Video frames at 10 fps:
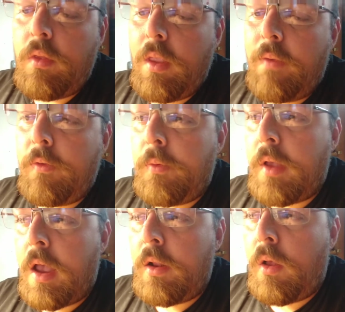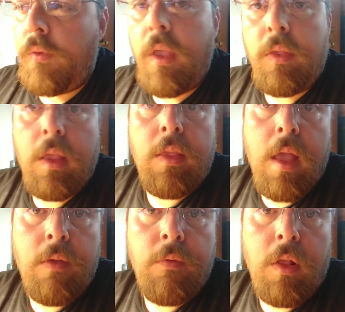and leave this one kind of old. They did
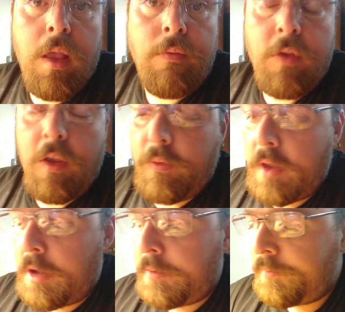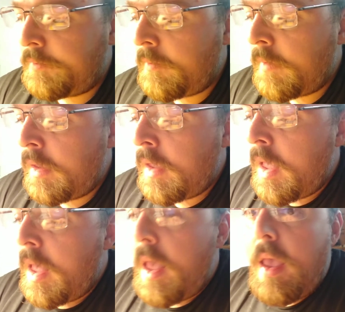that in real life too. So
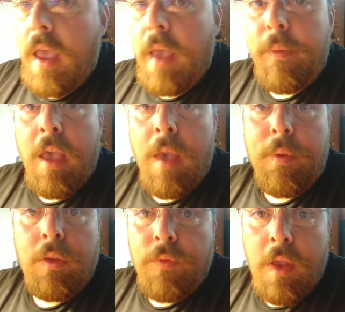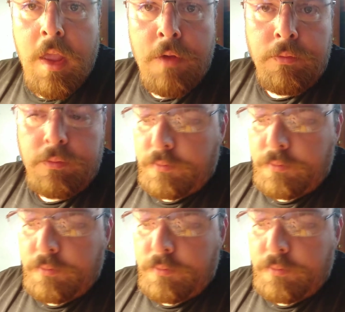hit me up on this video,